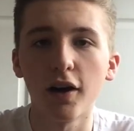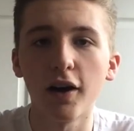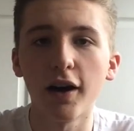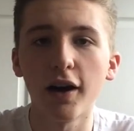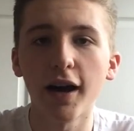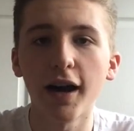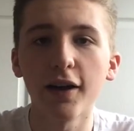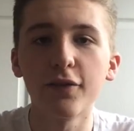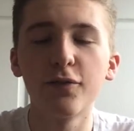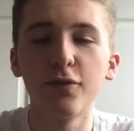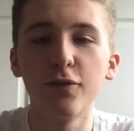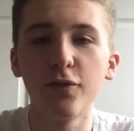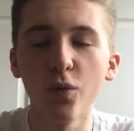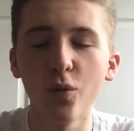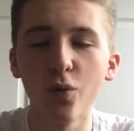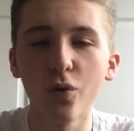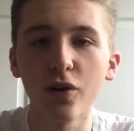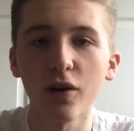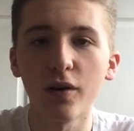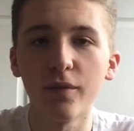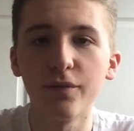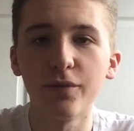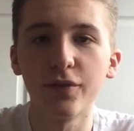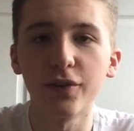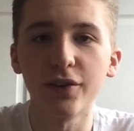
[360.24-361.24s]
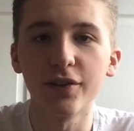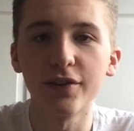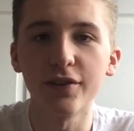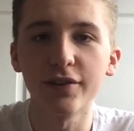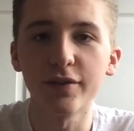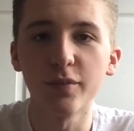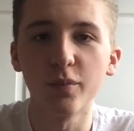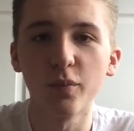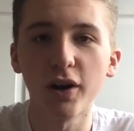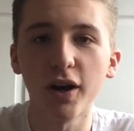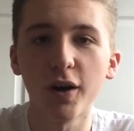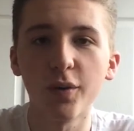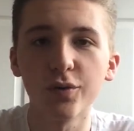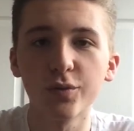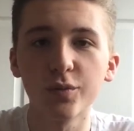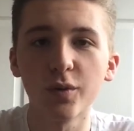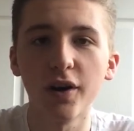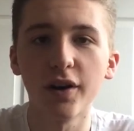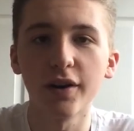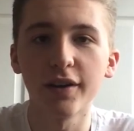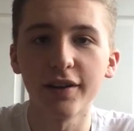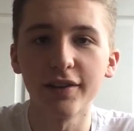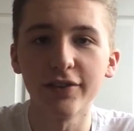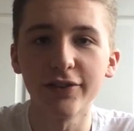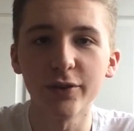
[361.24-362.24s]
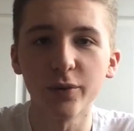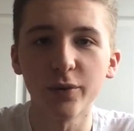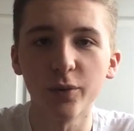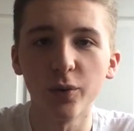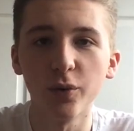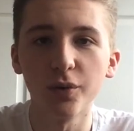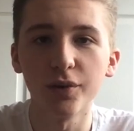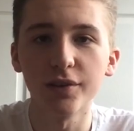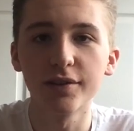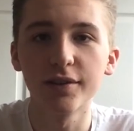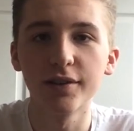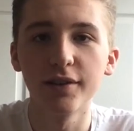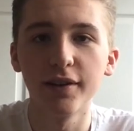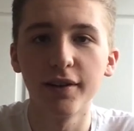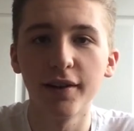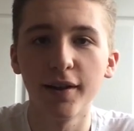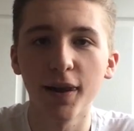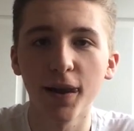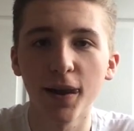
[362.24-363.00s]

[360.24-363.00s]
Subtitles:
I had full confidence in what I was working towards.